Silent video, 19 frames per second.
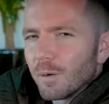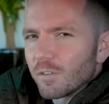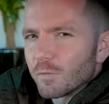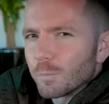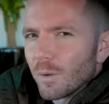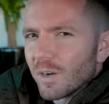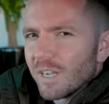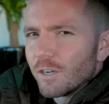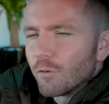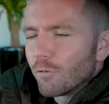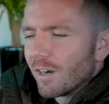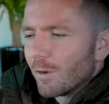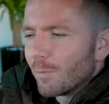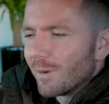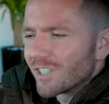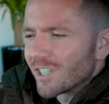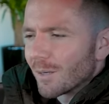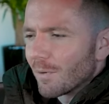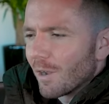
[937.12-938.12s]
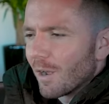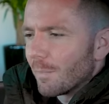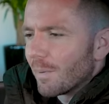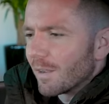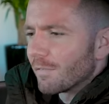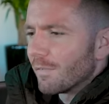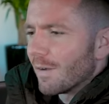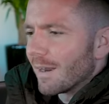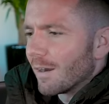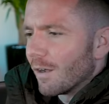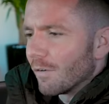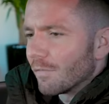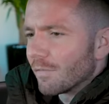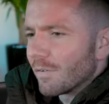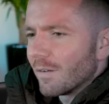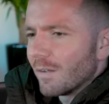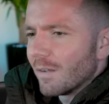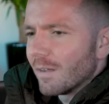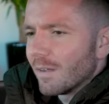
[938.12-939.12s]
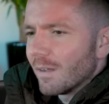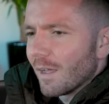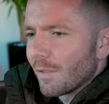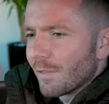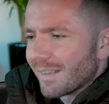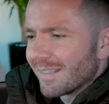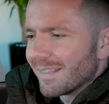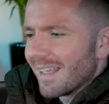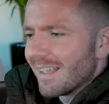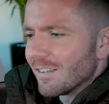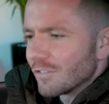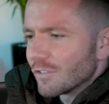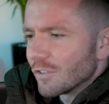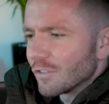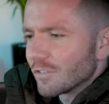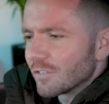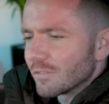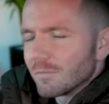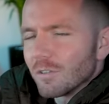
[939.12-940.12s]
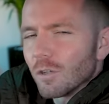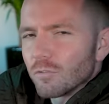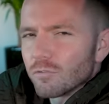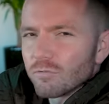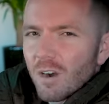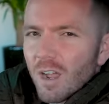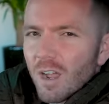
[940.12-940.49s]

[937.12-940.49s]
Bugs Bunny grille, which I'm not a big fan of. I think this just looks